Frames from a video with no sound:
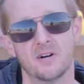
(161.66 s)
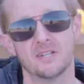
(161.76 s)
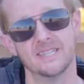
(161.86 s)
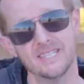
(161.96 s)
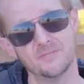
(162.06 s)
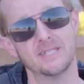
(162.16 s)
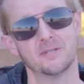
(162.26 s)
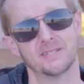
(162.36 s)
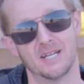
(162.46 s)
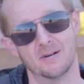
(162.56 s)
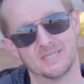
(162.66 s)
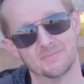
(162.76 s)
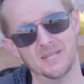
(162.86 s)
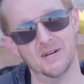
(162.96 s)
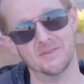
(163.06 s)
wrong in this video in the comments
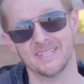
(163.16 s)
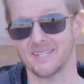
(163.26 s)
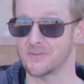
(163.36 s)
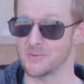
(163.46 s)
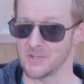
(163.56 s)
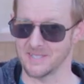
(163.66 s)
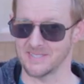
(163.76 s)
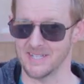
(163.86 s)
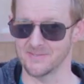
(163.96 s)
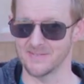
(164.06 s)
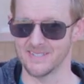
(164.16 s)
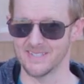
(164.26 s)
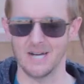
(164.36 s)
below and then go fork yourself.